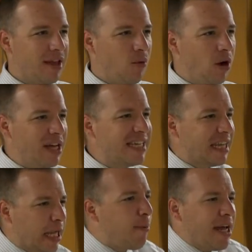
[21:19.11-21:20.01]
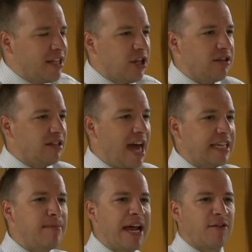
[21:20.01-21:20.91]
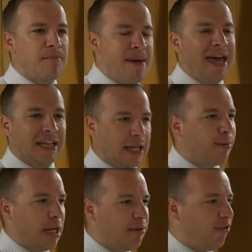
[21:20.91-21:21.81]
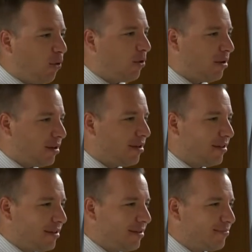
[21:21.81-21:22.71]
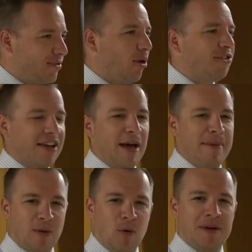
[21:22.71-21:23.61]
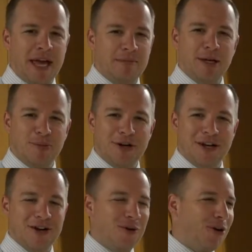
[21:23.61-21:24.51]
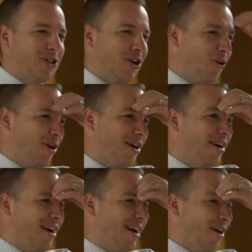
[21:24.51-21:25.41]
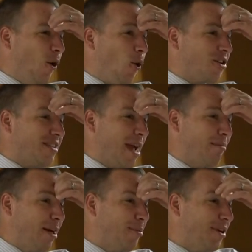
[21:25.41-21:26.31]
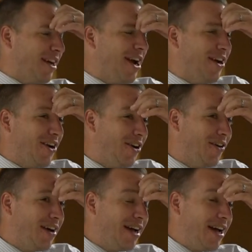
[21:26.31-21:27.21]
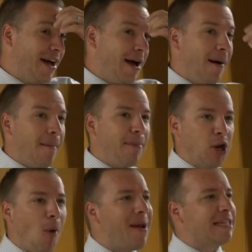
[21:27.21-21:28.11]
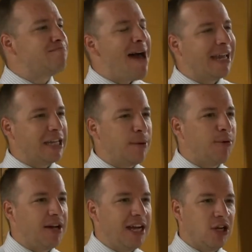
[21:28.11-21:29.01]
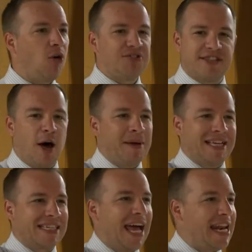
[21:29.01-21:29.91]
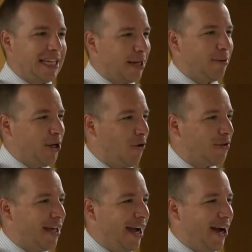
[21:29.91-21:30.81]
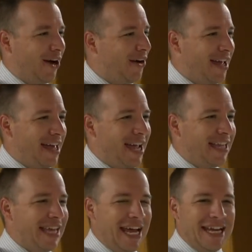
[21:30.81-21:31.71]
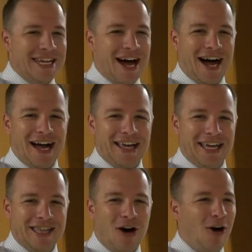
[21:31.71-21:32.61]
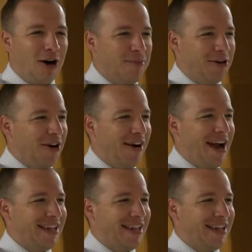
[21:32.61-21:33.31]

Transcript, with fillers: Well, isn't liberty? Has anybody ever met liberty before? Don't say I met a woman named Liberty, you know, or, or a, a horse named Liberty, you know. But nobody's met Liberty. Don't tell me it's Lady Liberty over there oh, in in uh, in the harbor. All right,